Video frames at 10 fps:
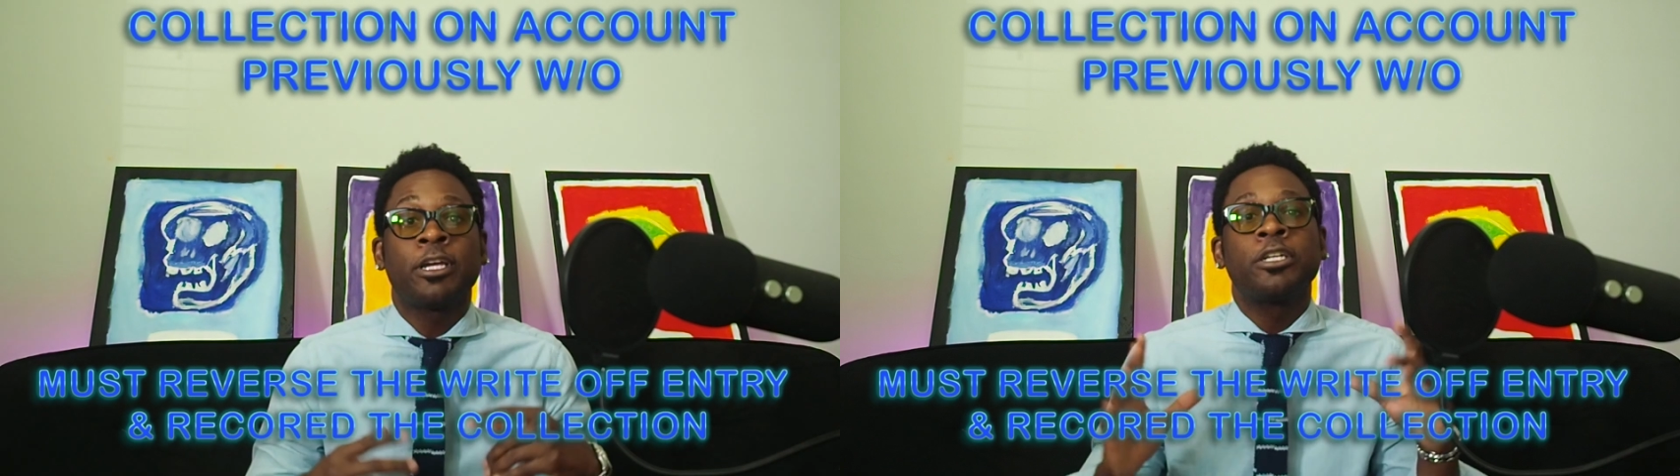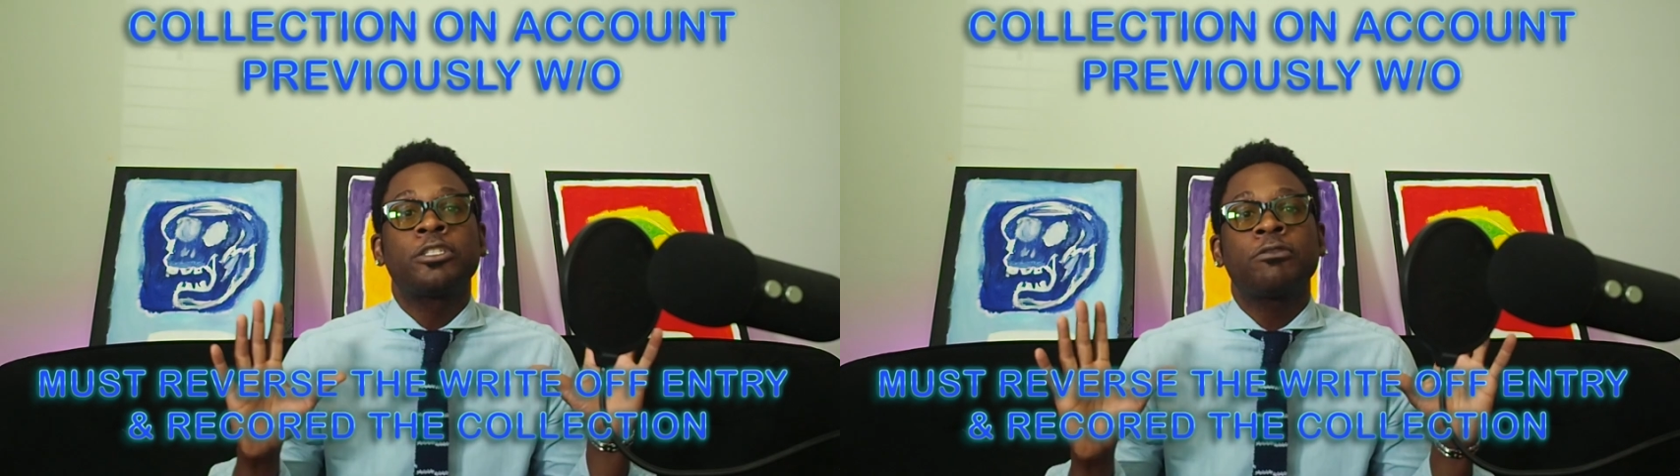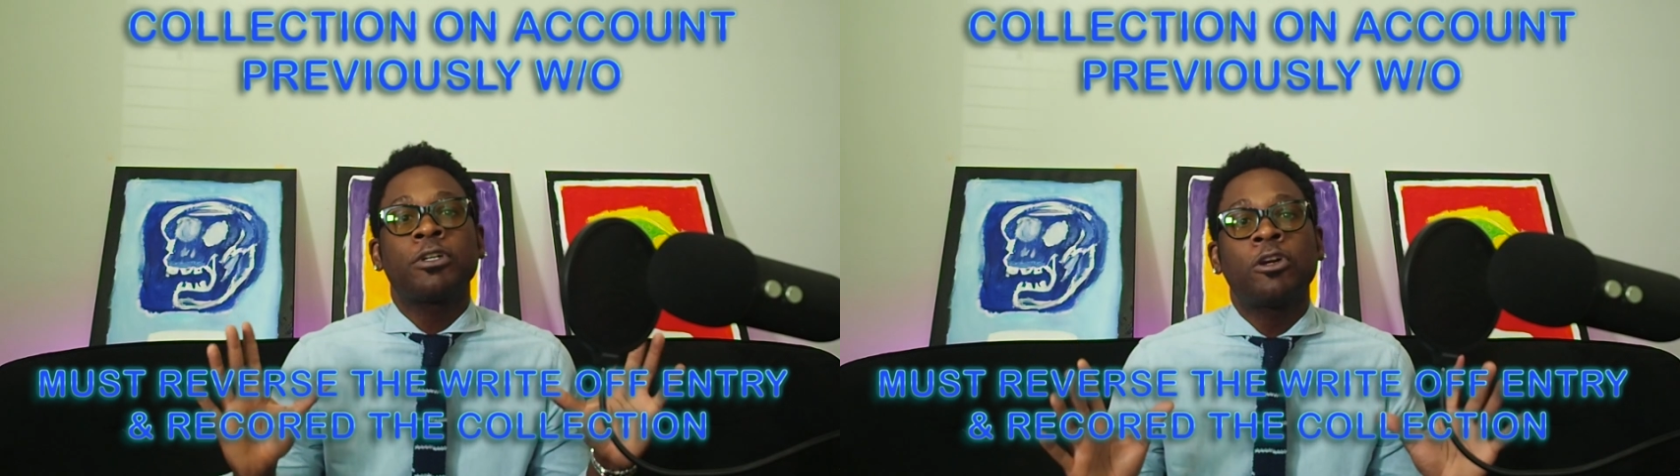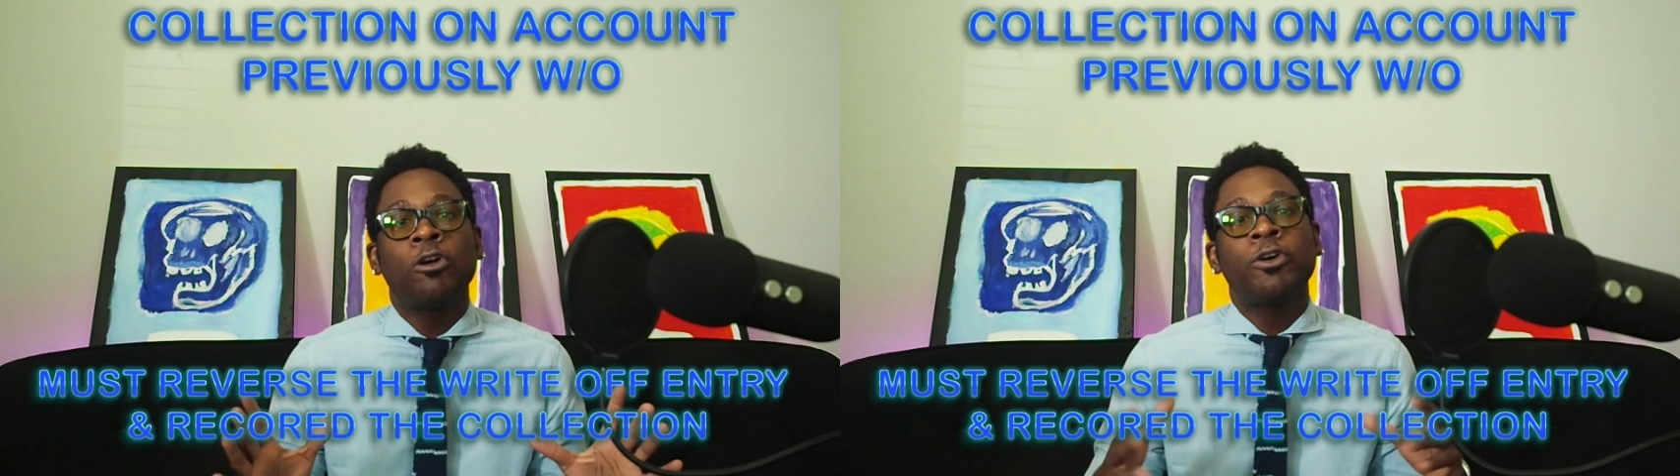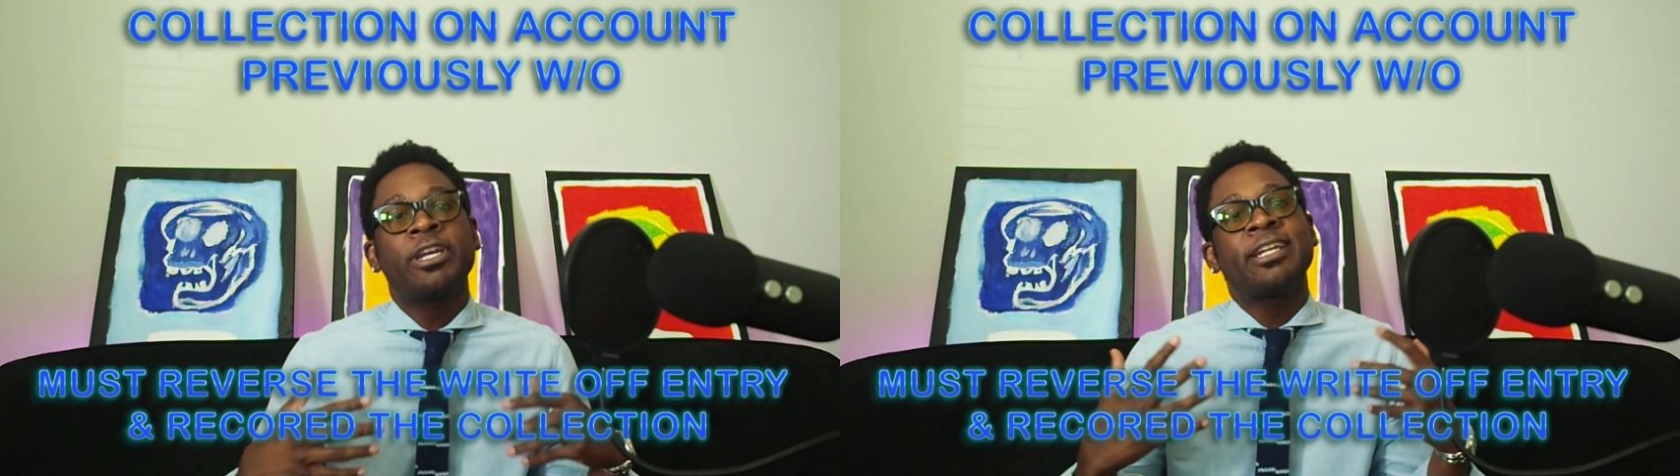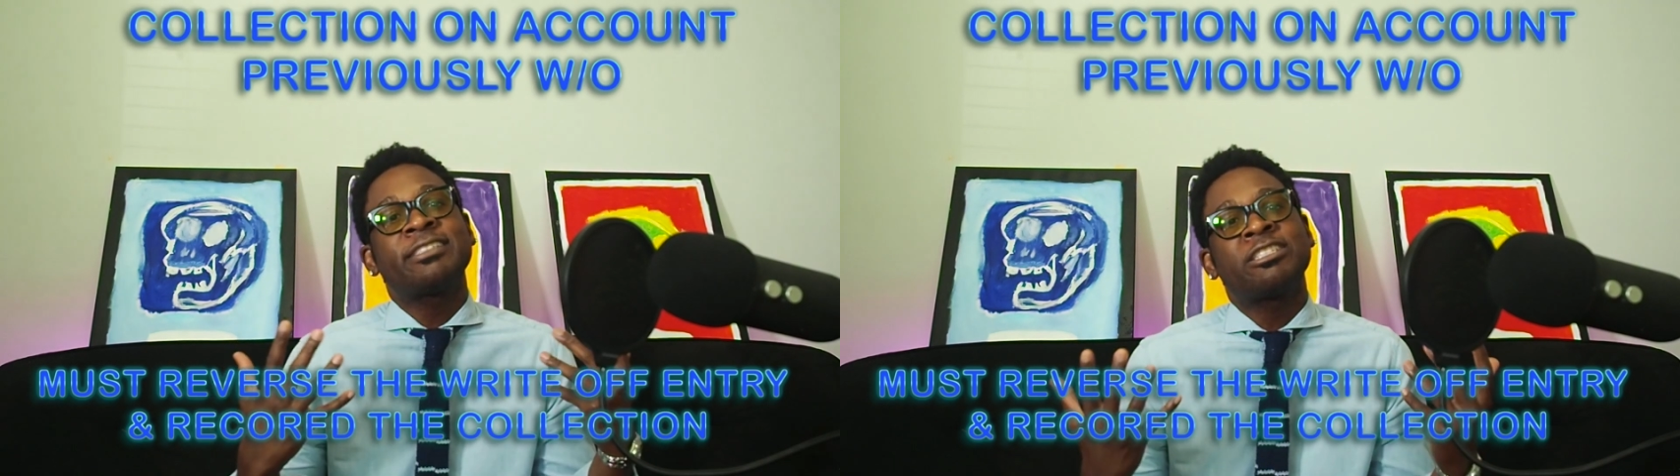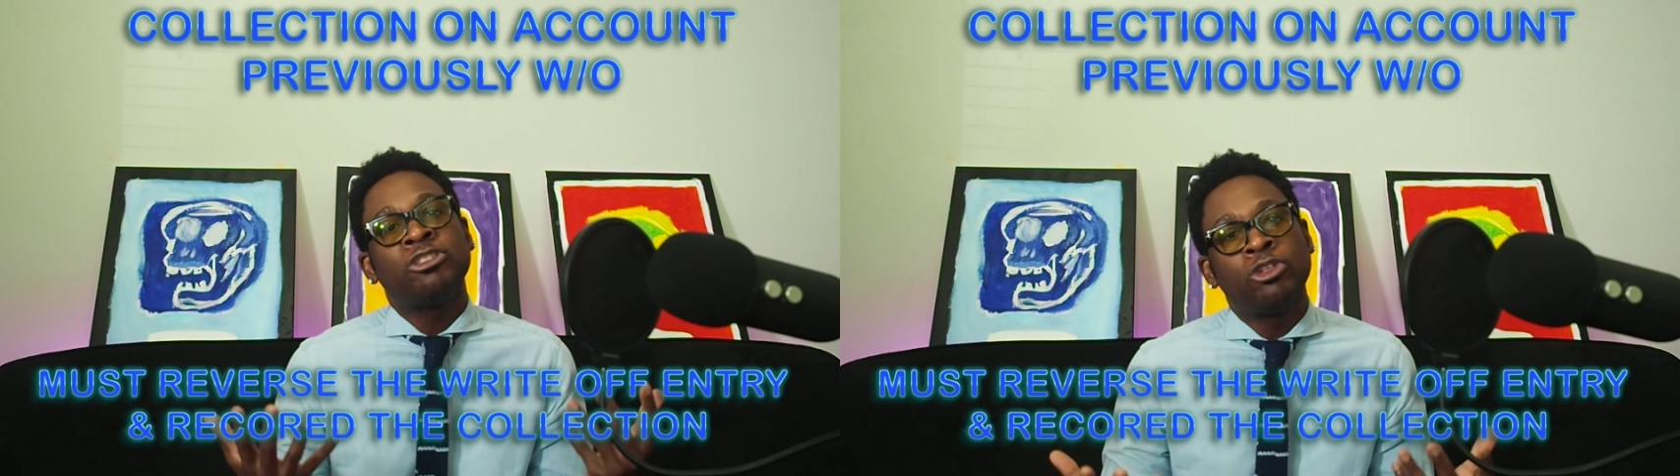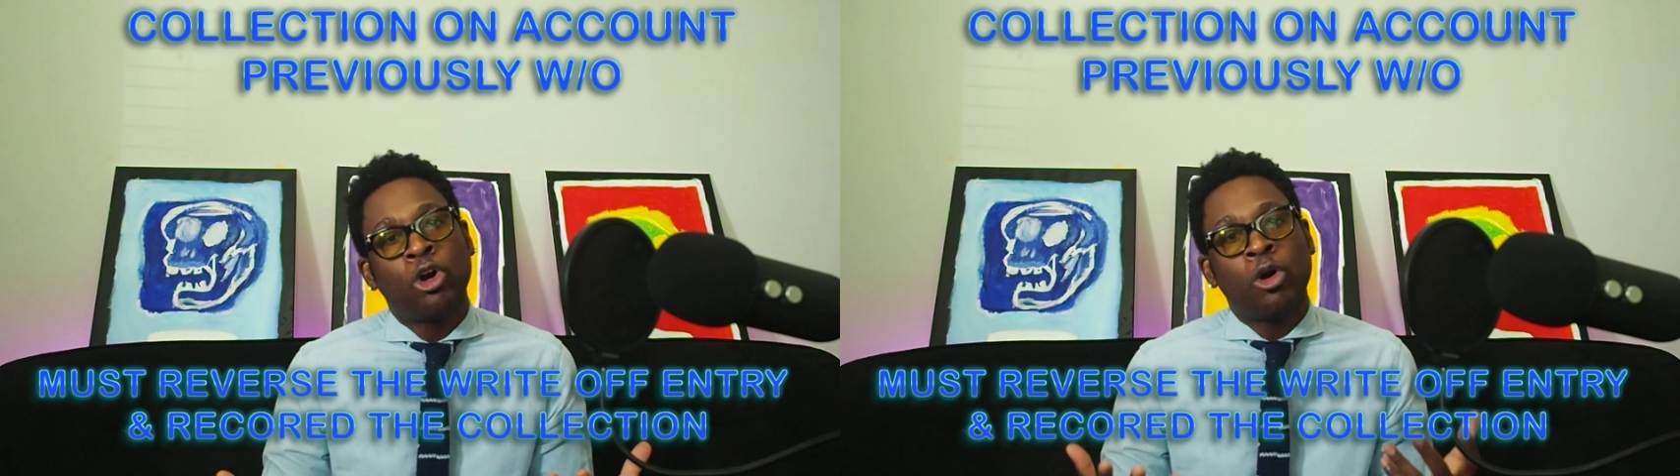to record it as a
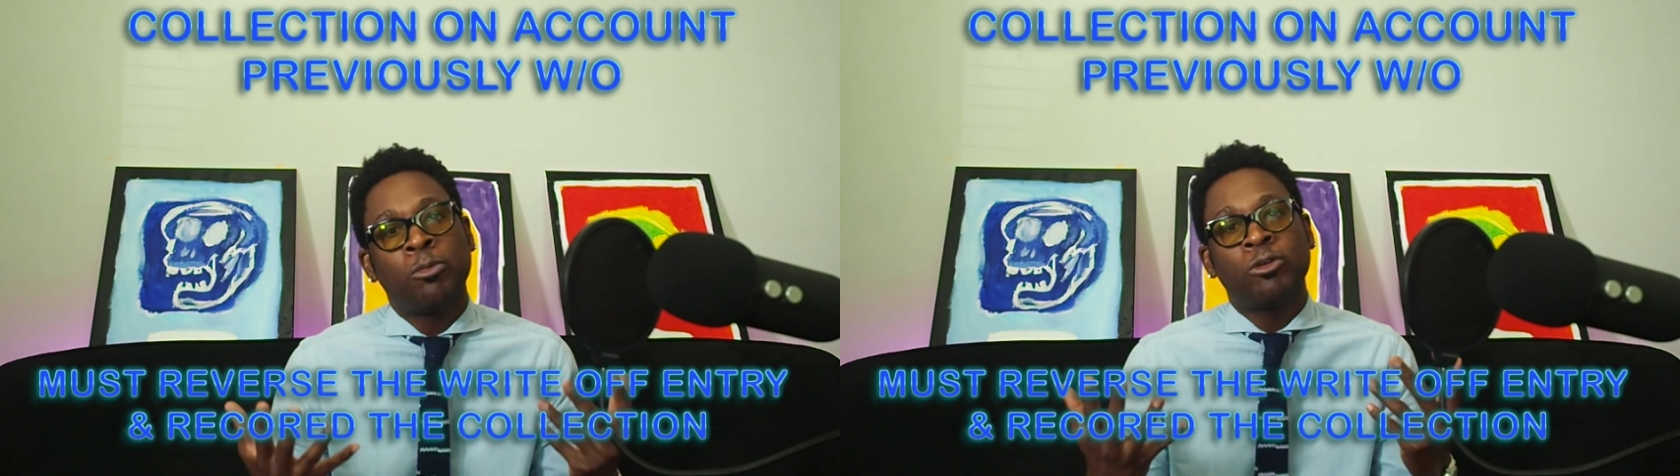normal